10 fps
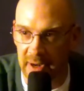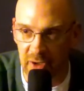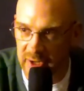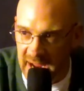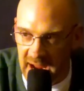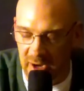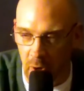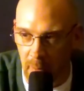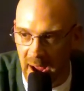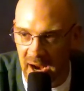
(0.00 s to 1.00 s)
You can't go
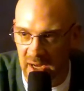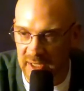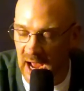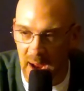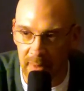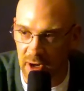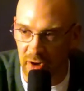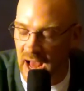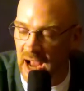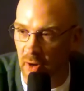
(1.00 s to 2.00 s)
back in time, and you're
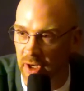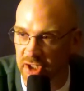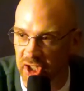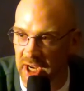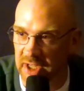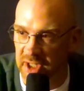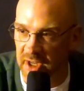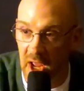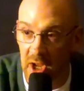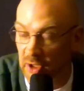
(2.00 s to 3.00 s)
not going to change it.
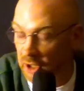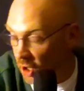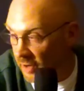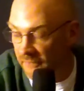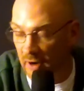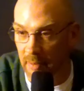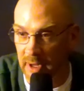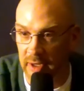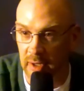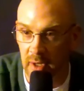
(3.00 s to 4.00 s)
You learn from it,